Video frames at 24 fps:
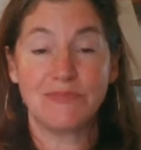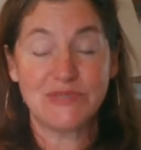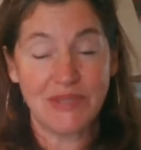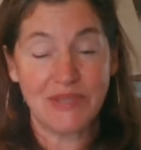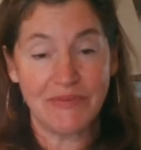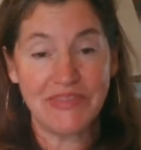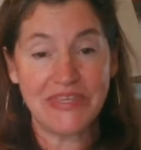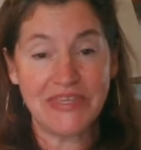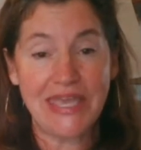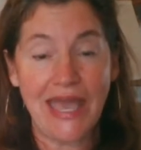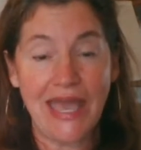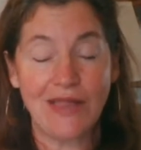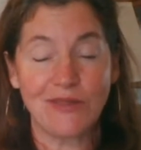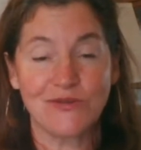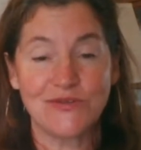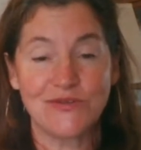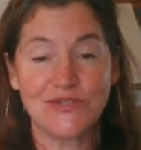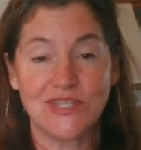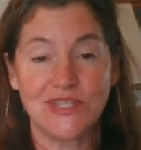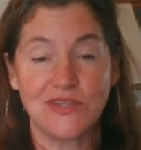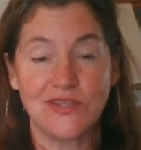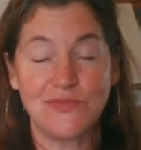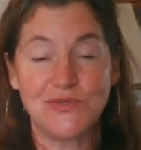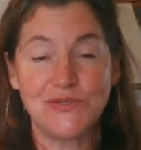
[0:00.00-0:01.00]
some of the
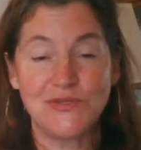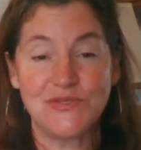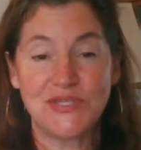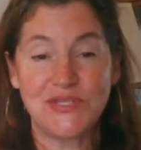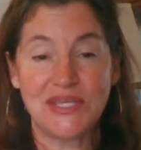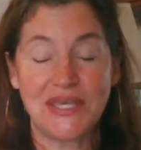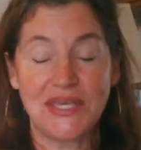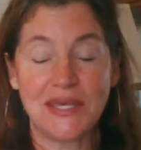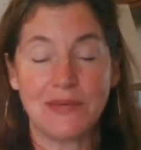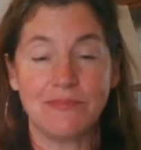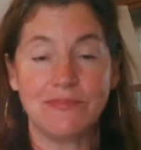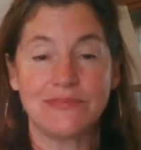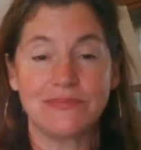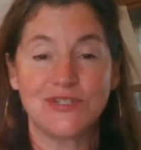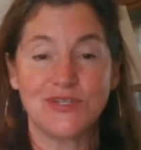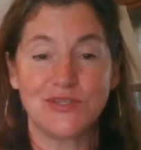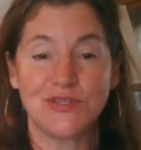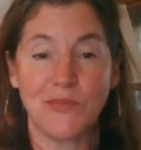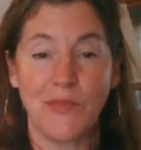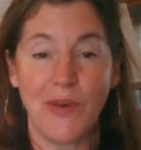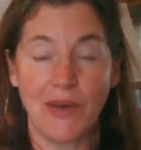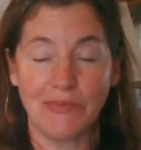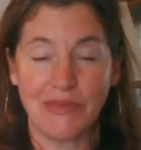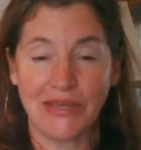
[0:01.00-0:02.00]
galleries in the museum to
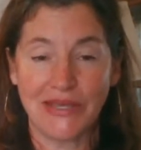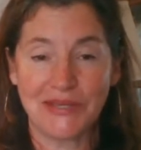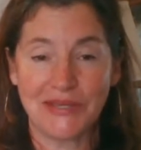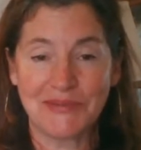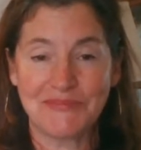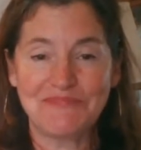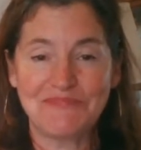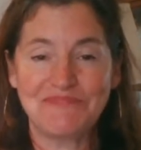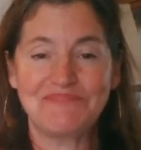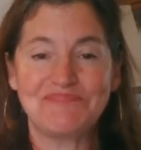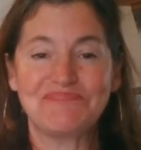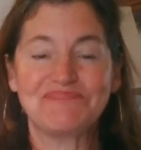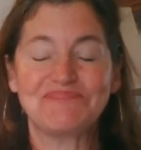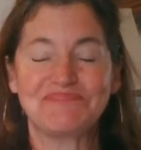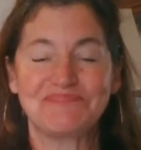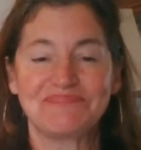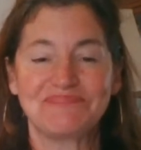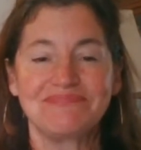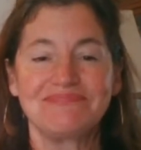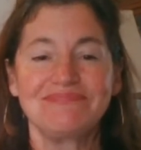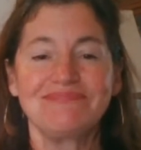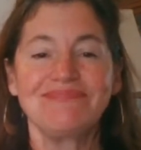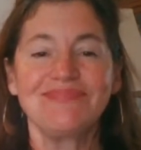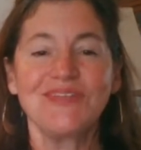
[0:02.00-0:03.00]
the public.
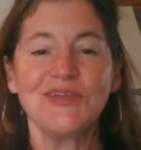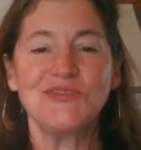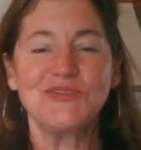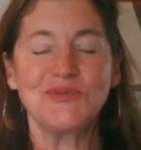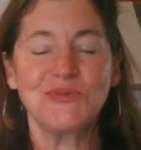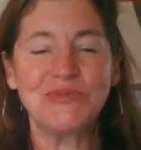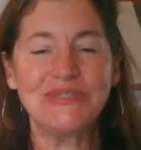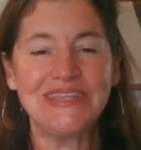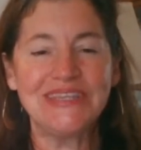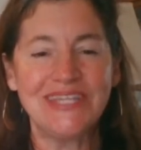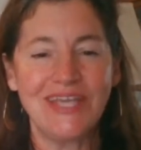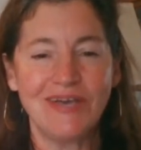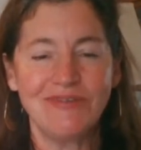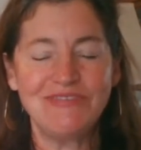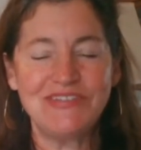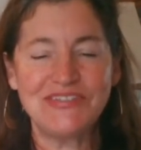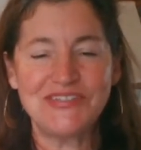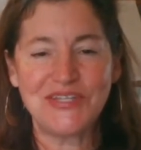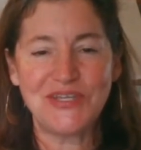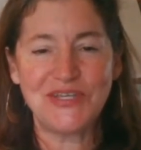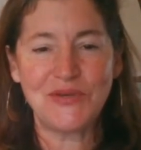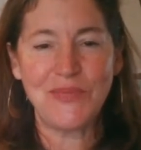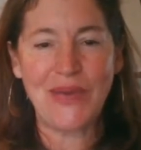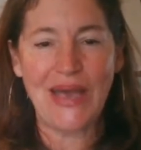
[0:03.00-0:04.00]
So we'd love to see